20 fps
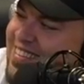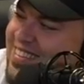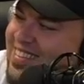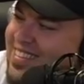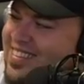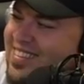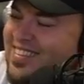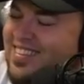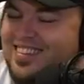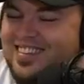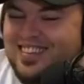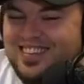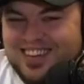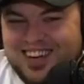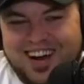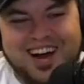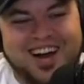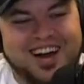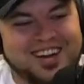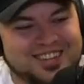
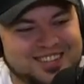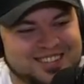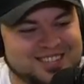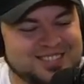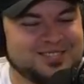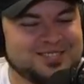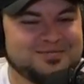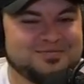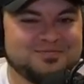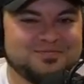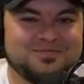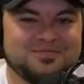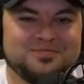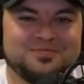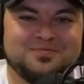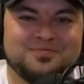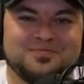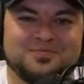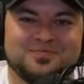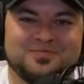
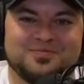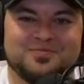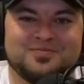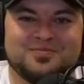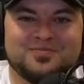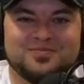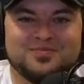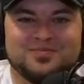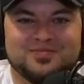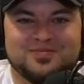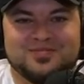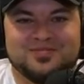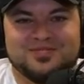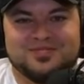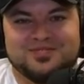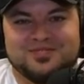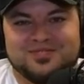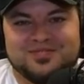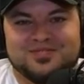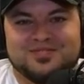
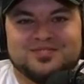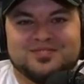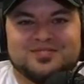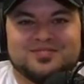The person shown says nothing.